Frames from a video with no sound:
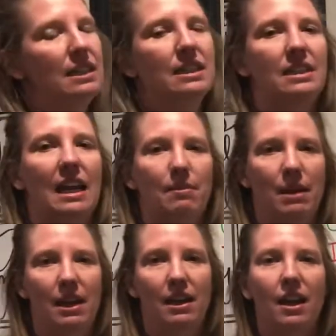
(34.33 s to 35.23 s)
Statement.
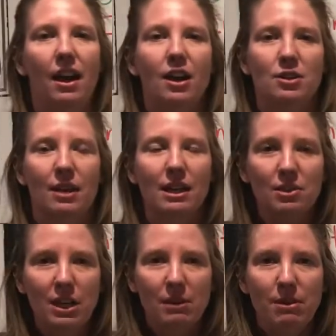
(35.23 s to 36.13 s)
So that's
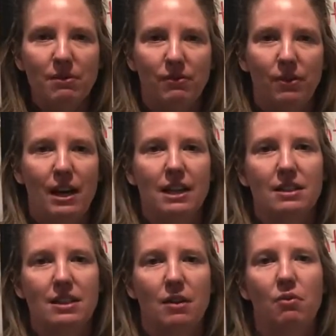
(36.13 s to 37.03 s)
going to be
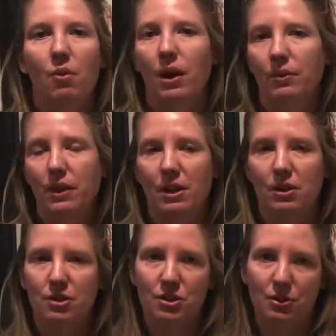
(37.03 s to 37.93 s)
phrased of what
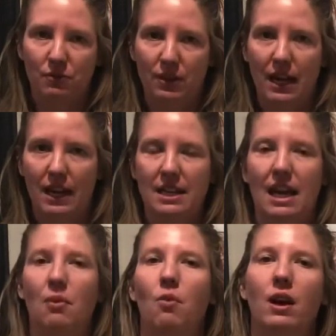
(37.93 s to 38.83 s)
readers do for that
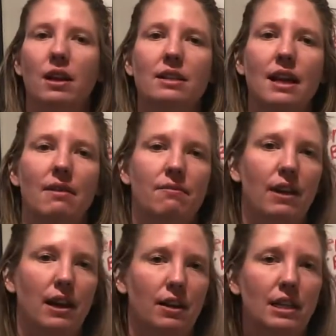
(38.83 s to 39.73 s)
day. What is that
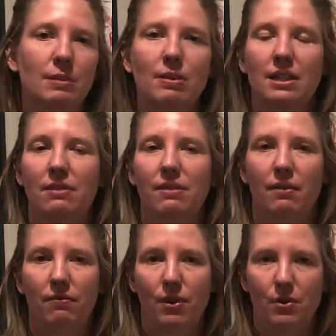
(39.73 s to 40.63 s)
very
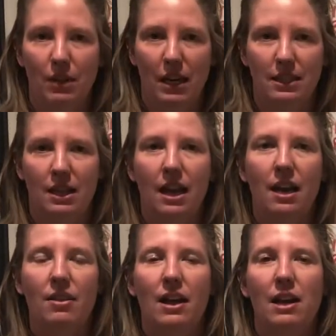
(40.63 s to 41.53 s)
specific focus
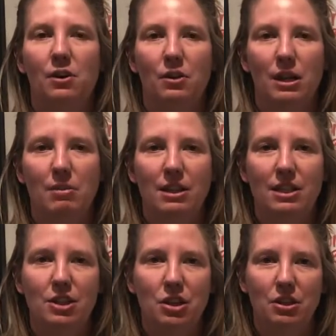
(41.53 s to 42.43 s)
that you're going to be
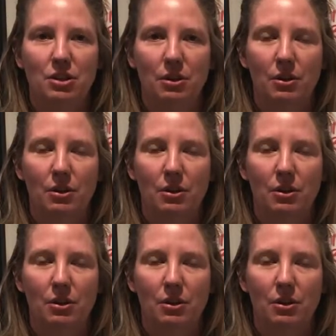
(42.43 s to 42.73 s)
teaching to?